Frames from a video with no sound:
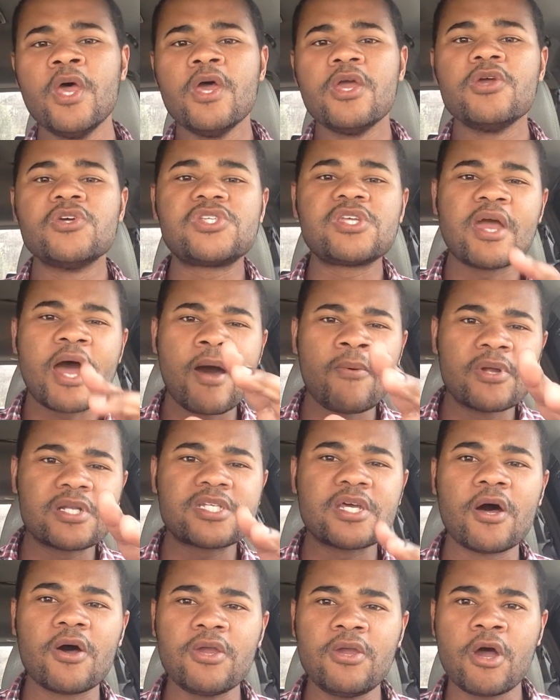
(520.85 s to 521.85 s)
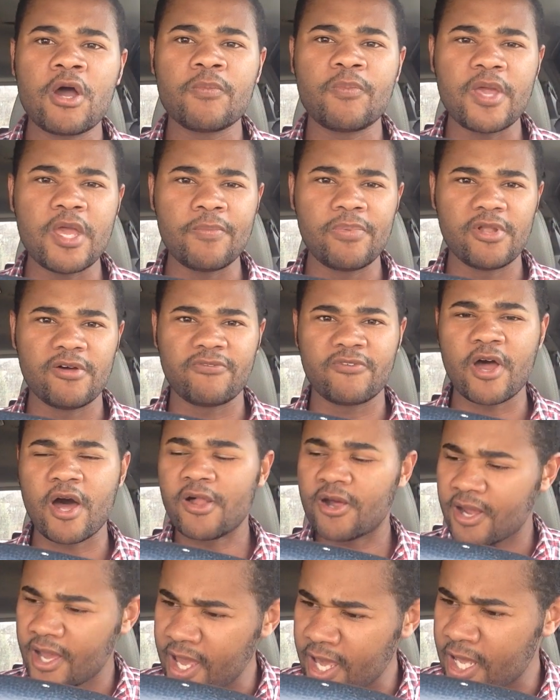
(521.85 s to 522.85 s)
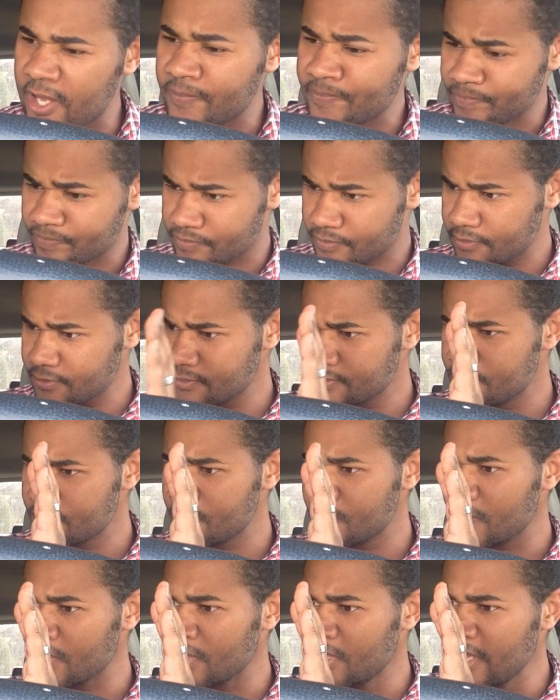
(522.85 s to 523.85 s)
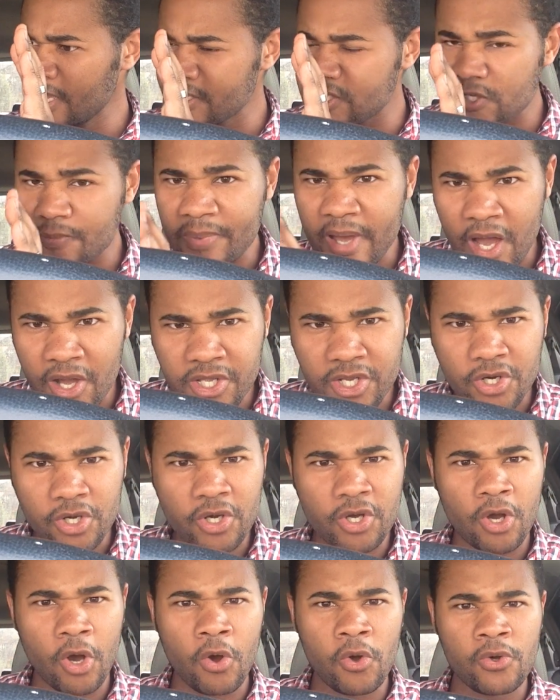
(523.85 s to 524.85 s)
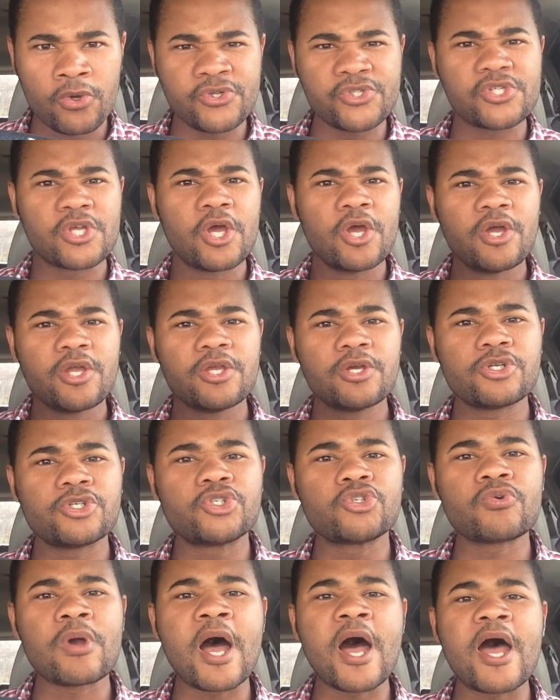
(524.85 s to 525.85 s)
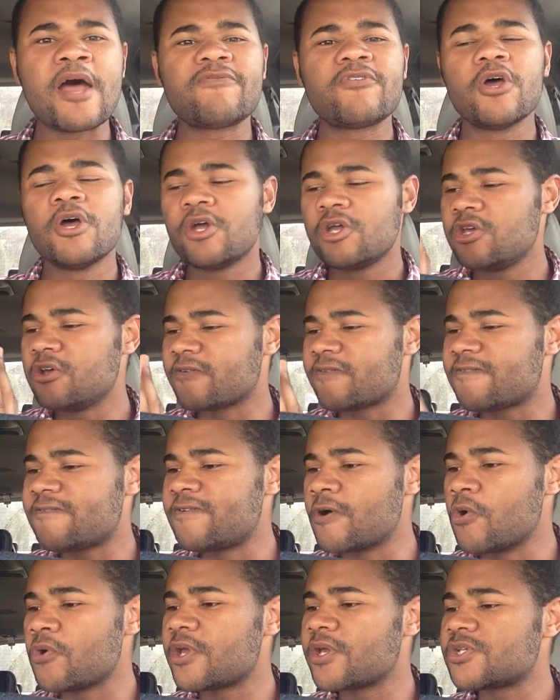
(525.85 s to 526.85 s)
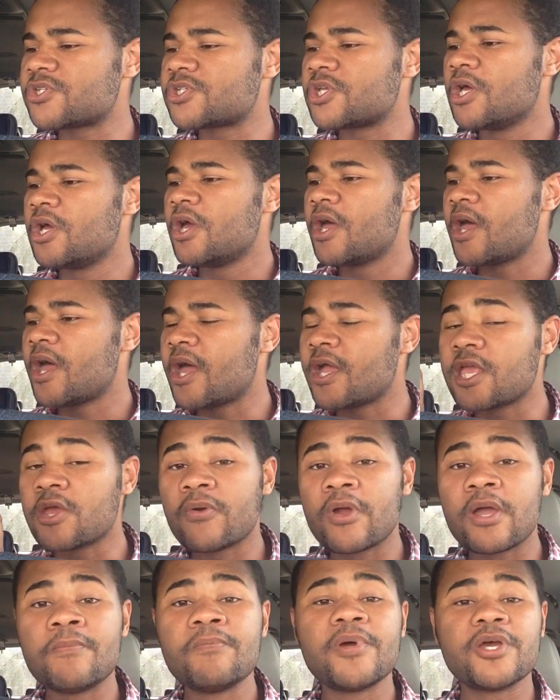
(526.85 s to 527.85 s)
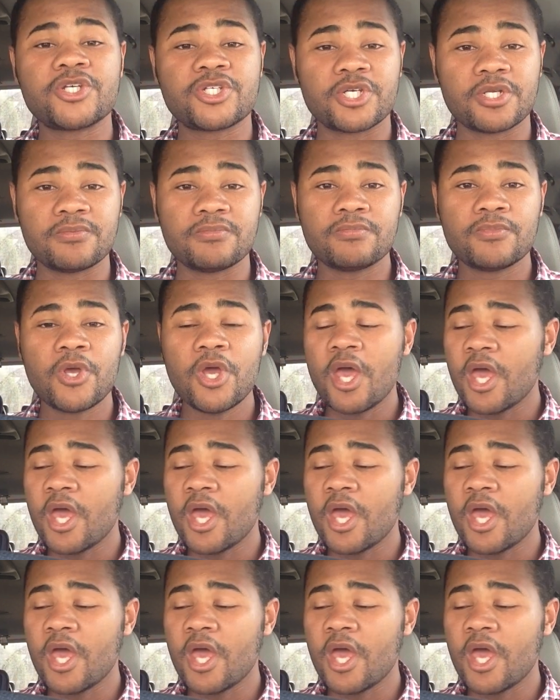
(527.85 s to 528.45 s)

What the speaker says: You see, I would tell young people of color, hey, it's about your goals, your drive, your focus, and your ambition.